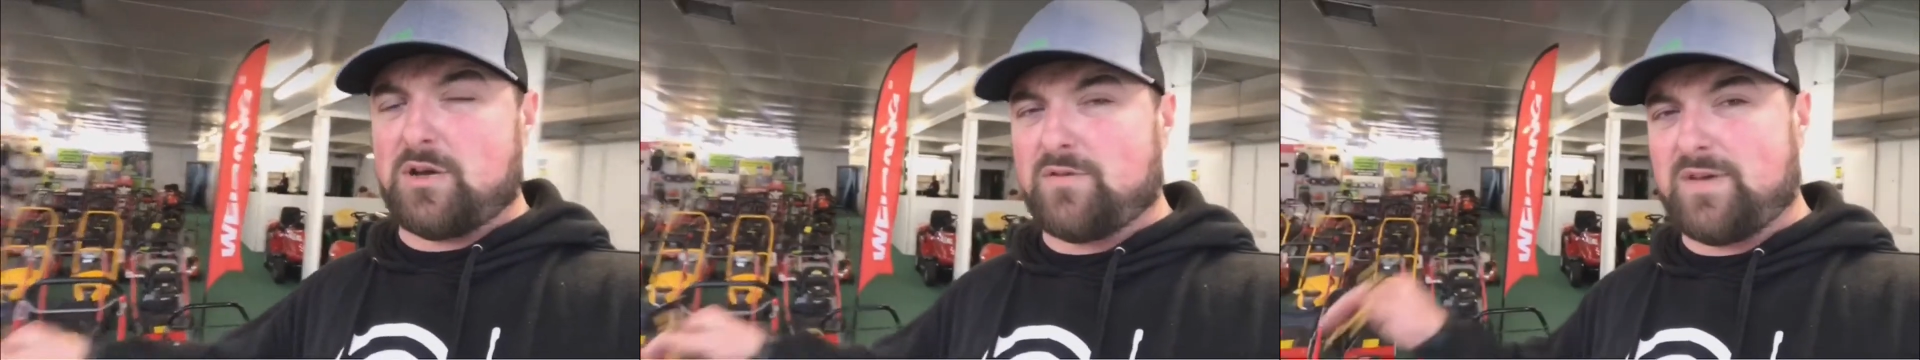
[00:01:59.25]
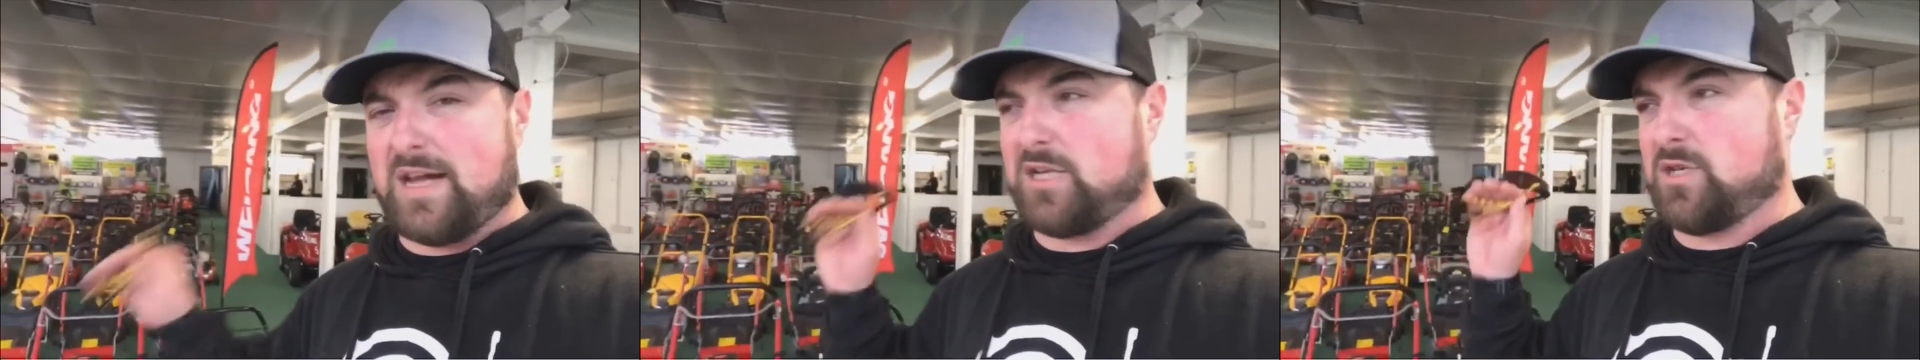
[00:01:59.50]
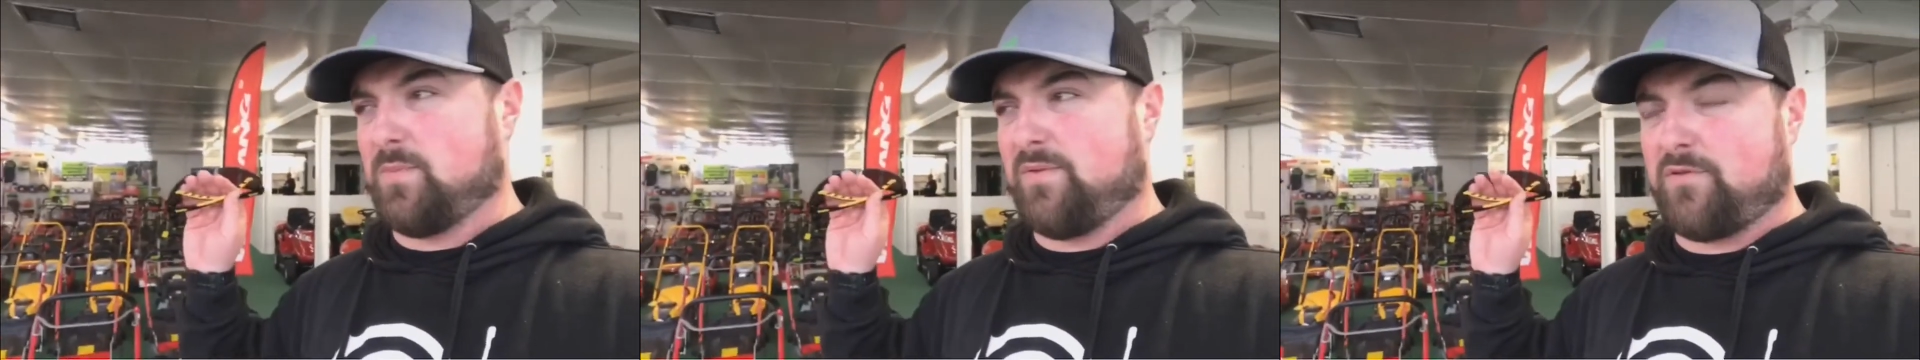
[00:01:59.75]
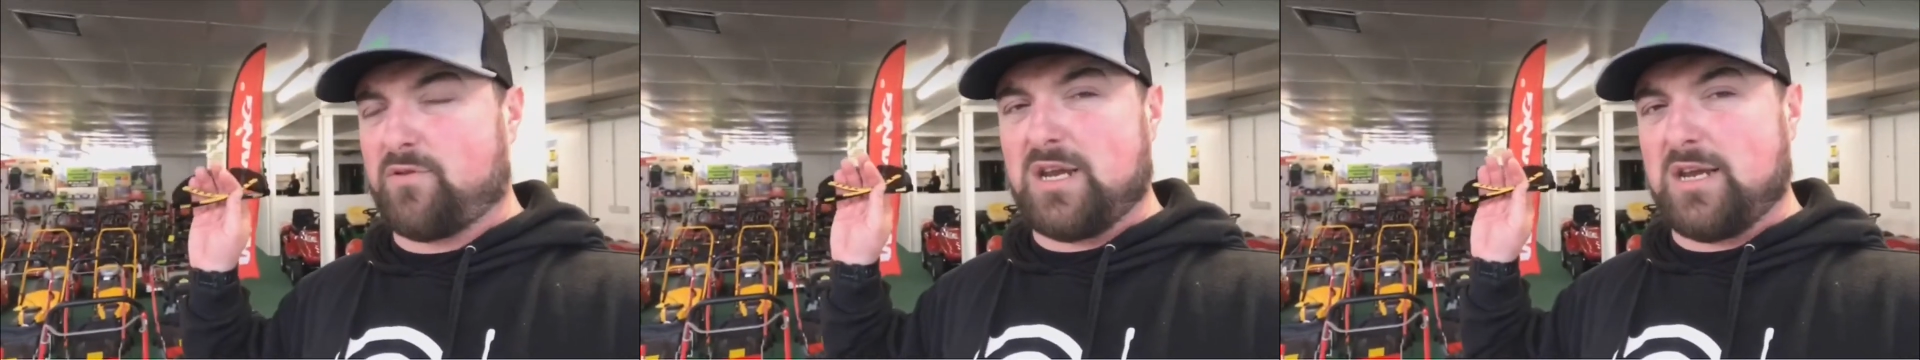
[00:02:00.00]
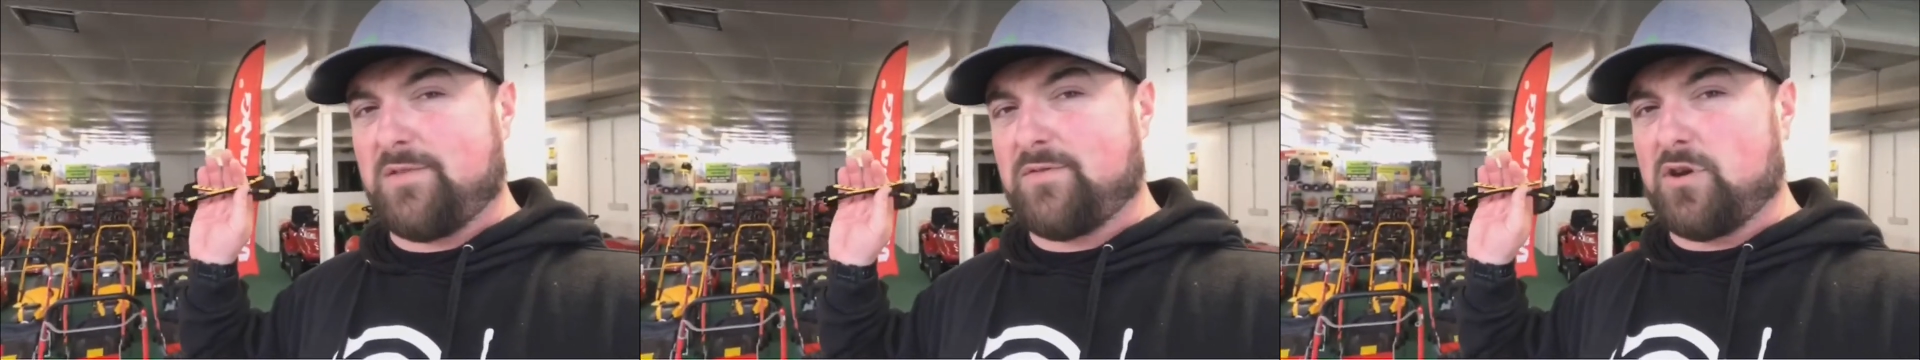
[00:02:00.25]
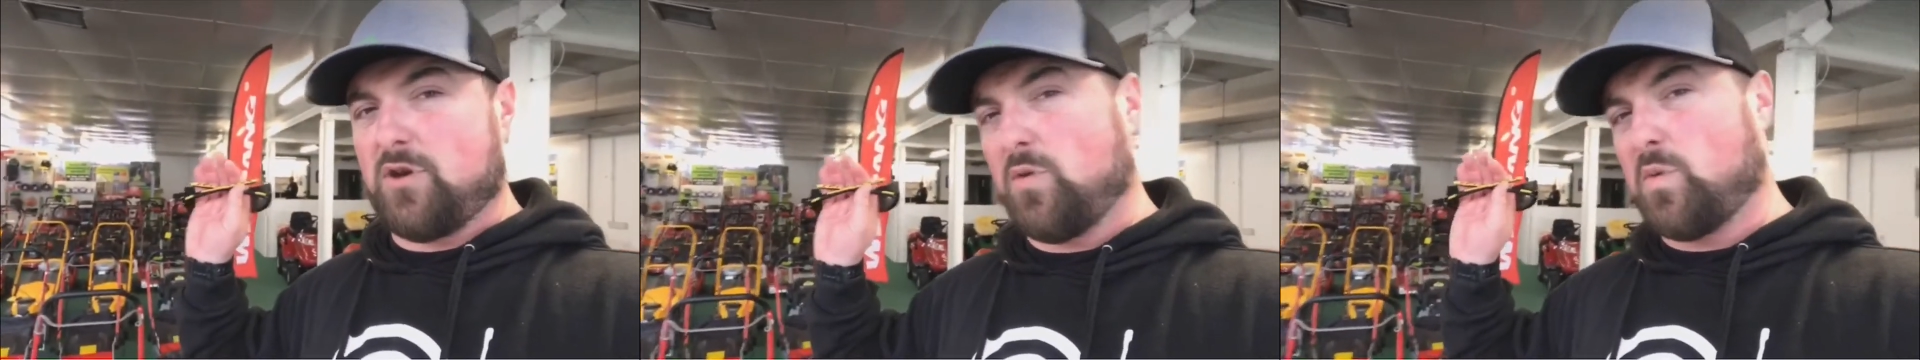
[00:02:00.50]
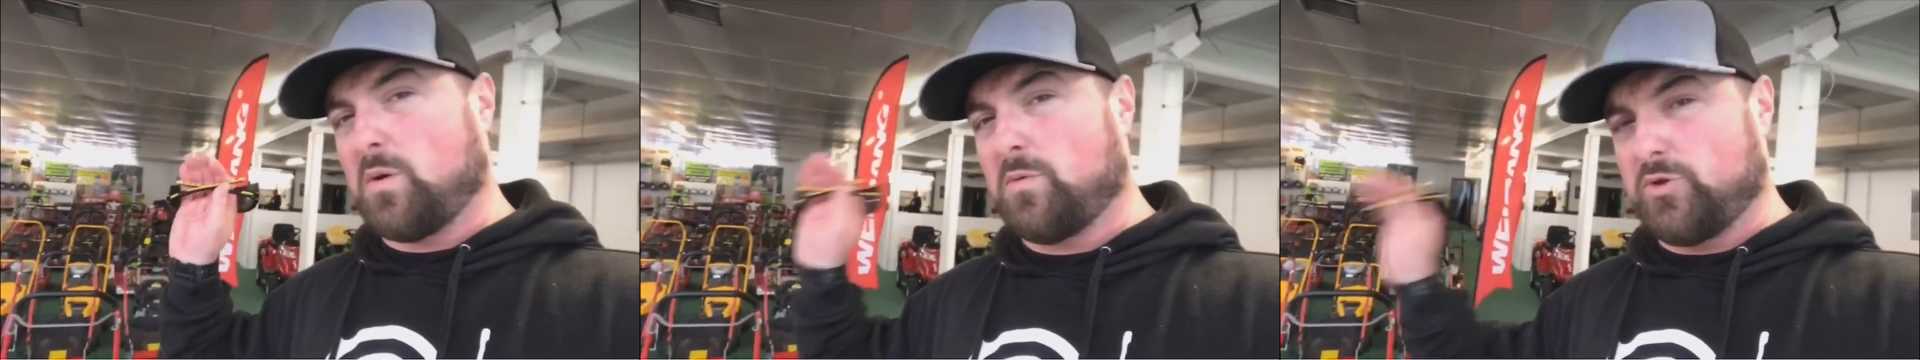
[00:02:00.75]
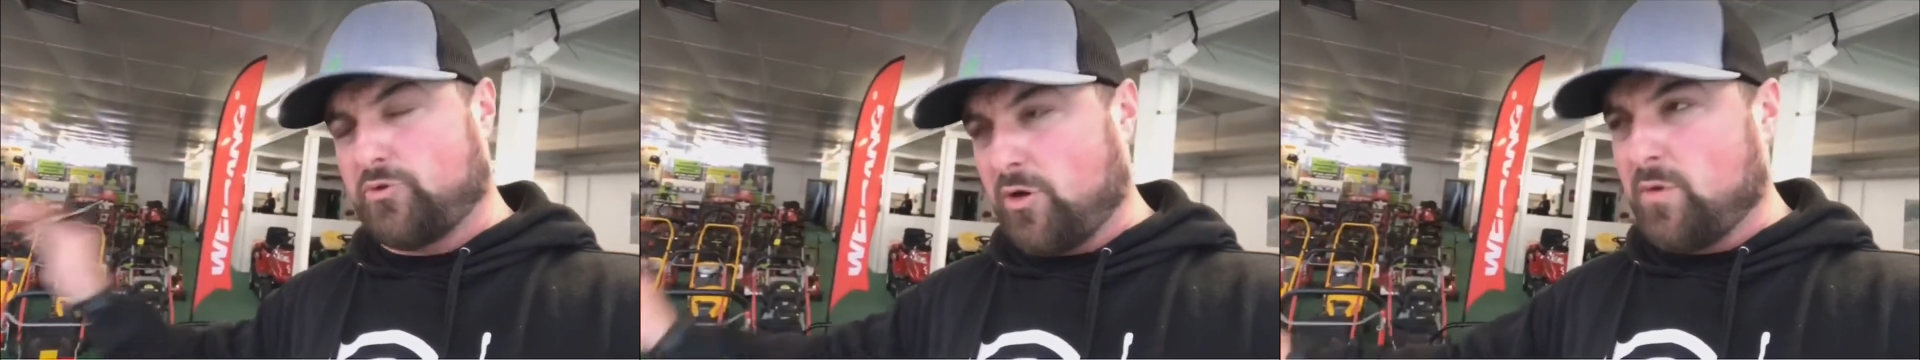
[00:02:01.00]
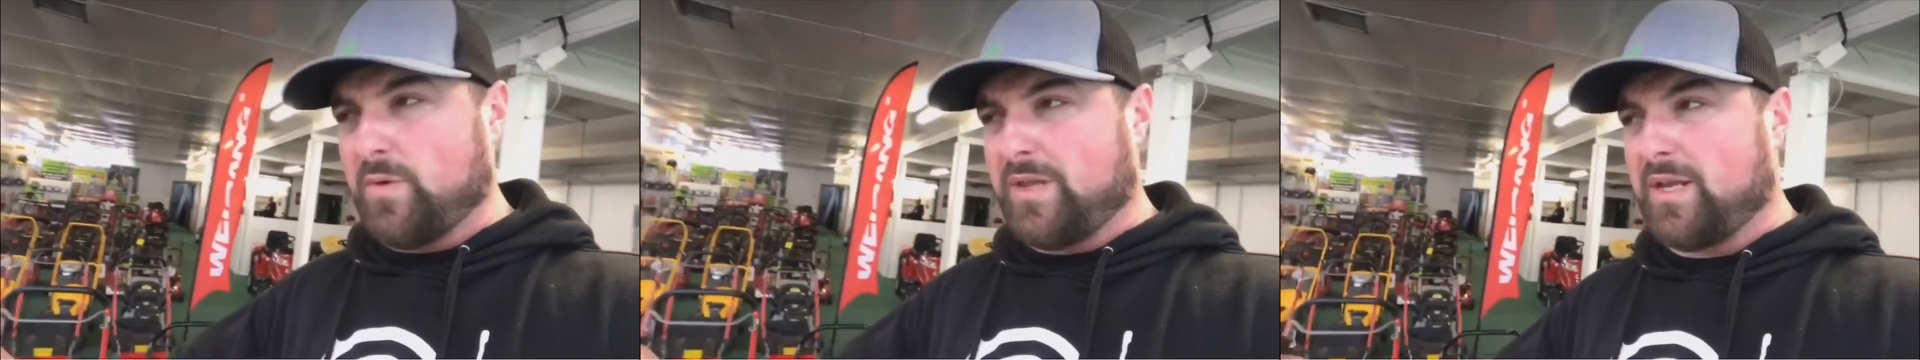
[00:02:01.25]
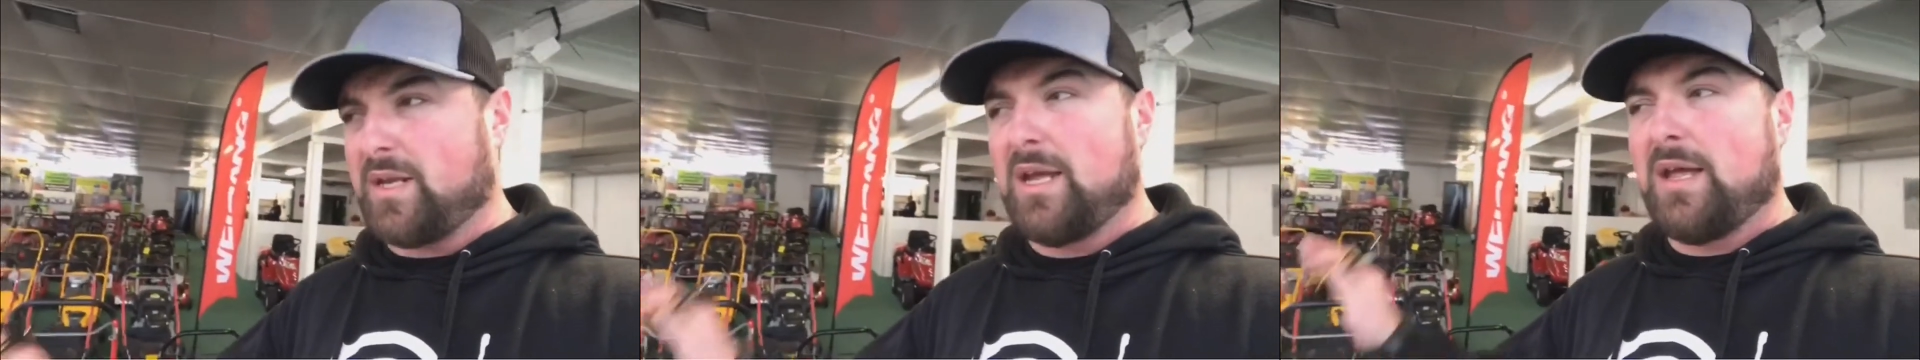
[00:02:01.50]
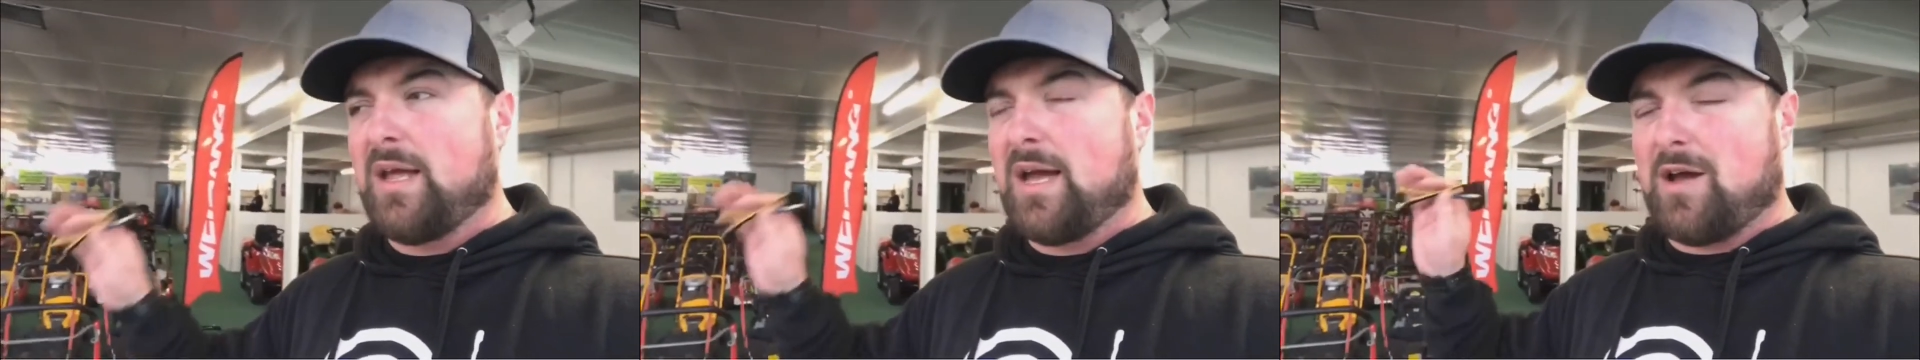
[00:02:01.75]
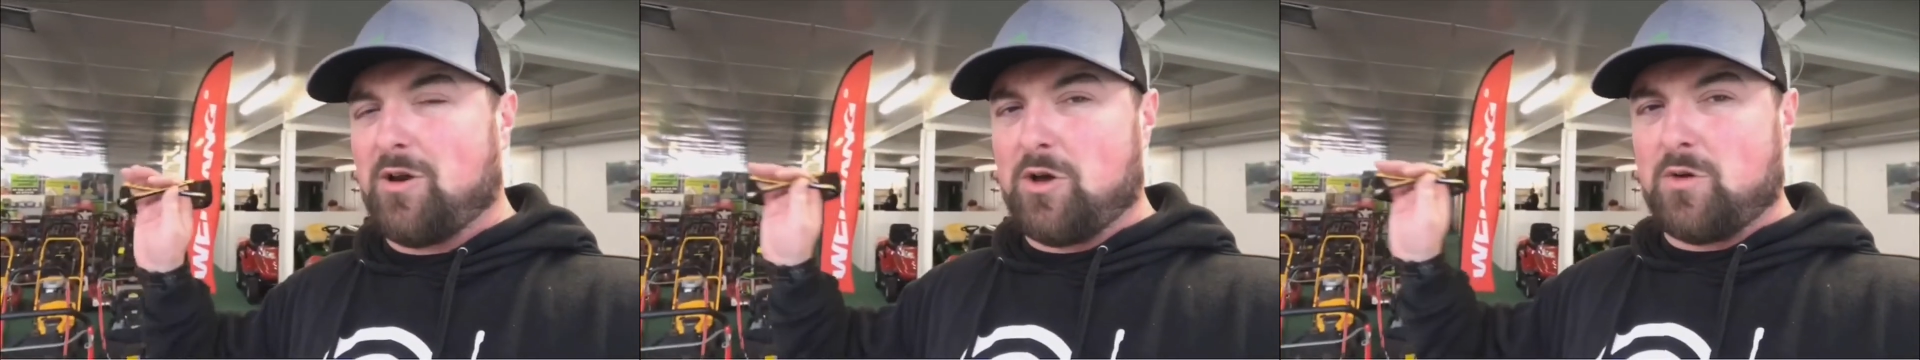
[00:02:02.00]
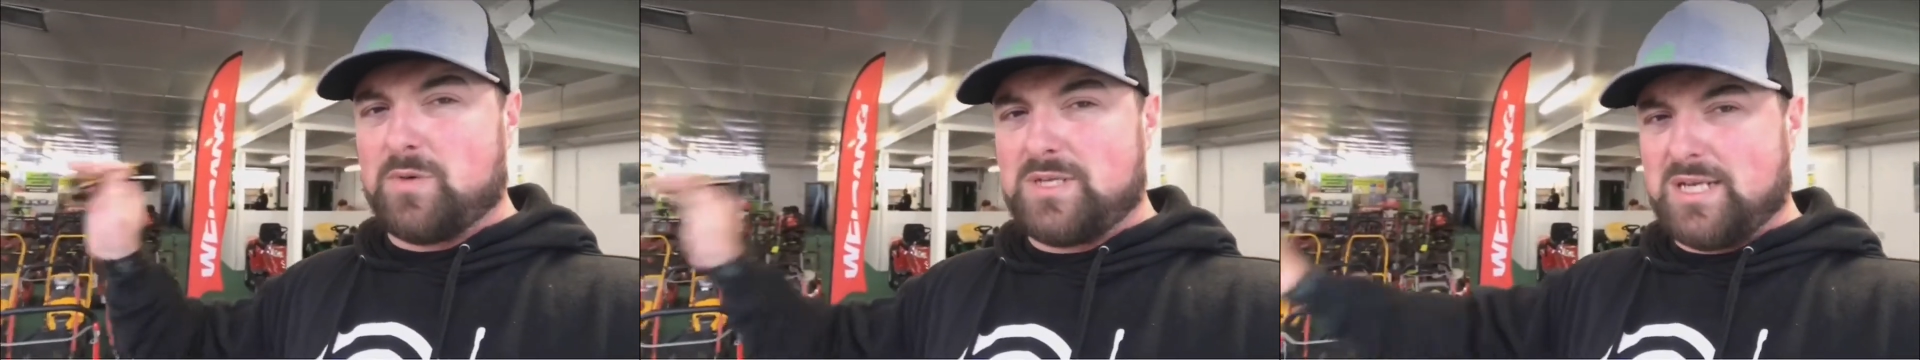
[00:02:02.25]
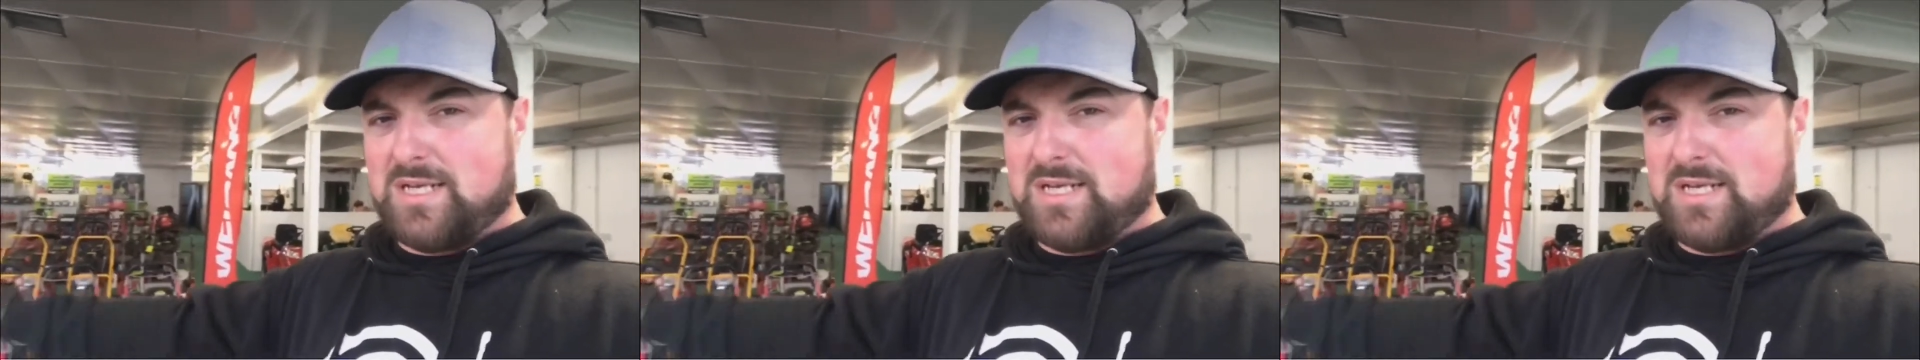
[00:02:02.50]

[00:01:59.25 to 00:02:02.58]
out of action before he even knew what was wrong with it, how long it would